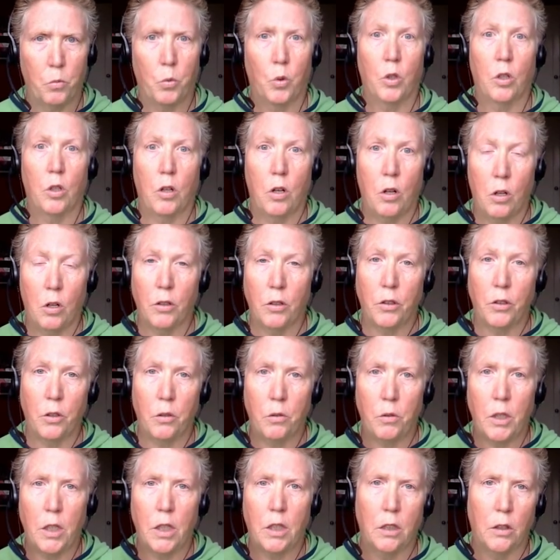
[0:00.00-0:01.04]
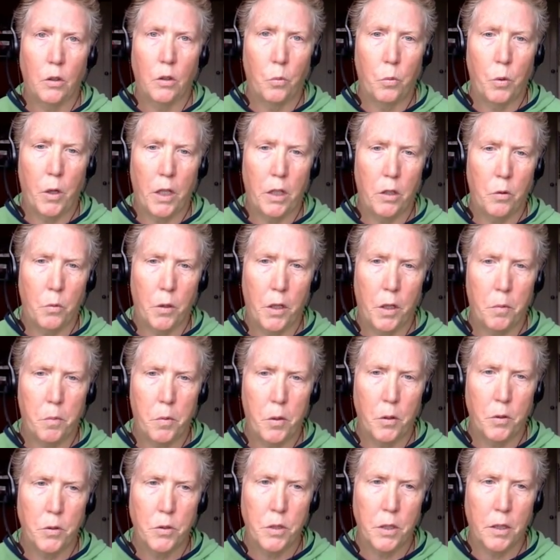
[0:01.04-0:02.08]
We're all unique in the way that we
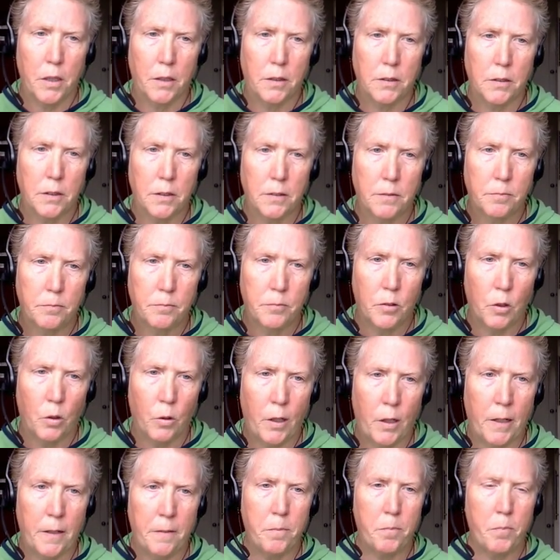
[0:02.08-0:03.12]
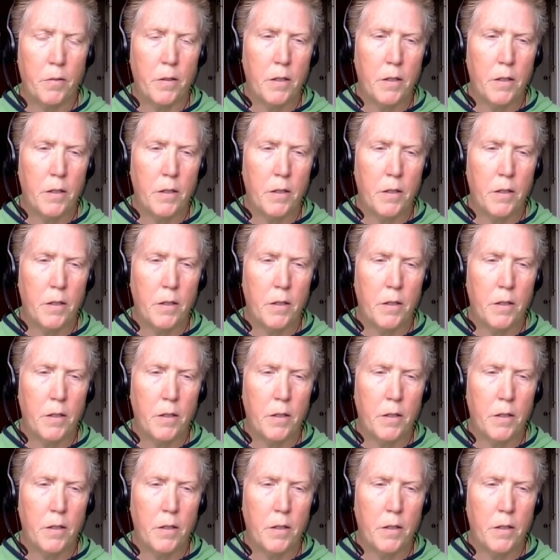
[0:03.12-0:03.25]
approach things. Okay.